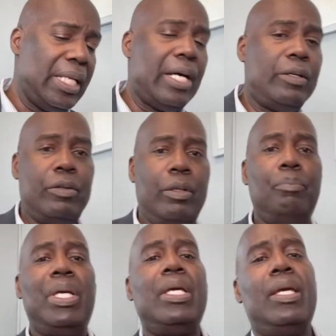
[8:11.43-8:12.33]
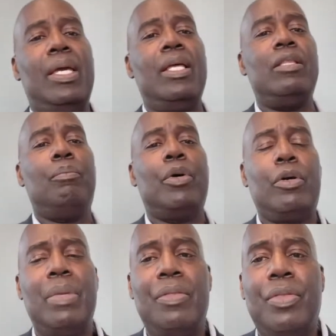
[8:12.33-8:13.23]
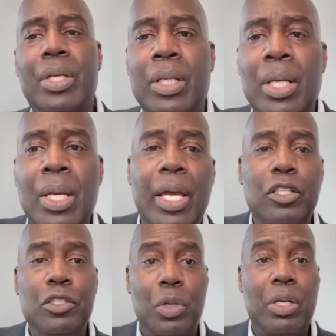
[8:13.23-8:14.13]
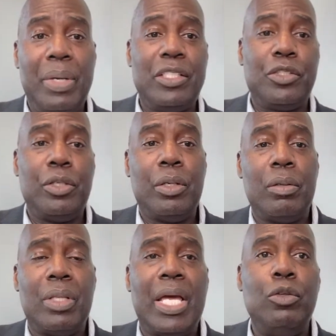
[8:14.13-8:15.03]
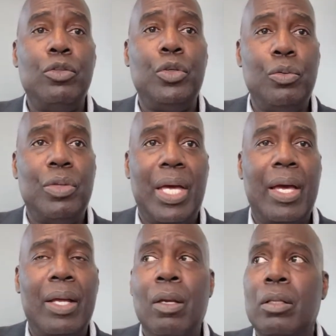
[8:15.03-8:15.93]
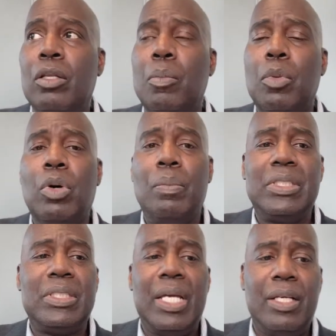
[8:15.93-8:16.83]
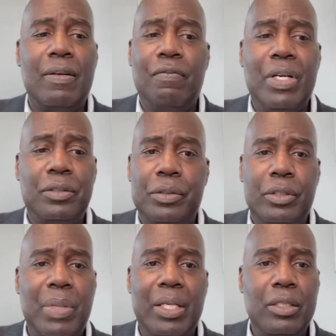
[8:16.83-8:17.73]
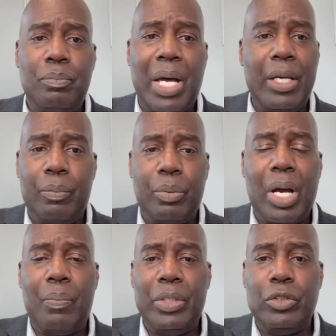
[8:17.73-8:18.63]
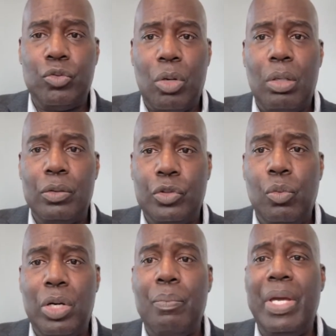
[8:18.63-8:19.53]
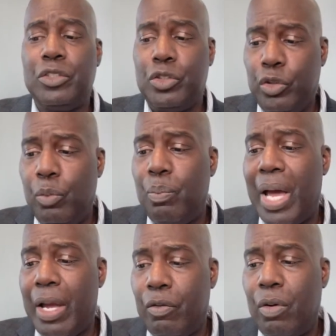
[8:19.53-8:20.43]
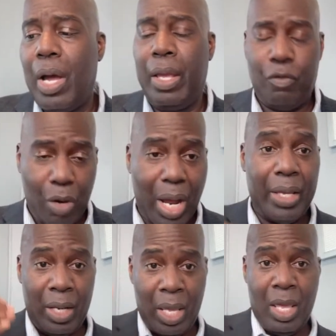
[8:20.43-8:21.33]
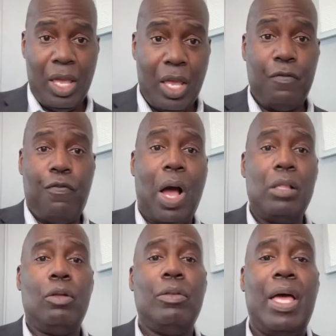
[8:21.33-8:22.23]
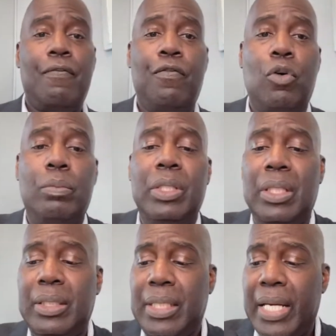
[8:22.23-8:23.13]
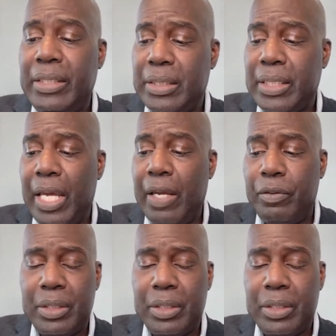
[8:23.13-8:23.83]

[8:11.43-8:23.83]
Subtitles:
the B in the BRRRR method. And you just want to make sure that you do that. The number one mistake that investors make is buying the properties wrong. So you want to make sure you buy it right, and follow that formula that I just gave you,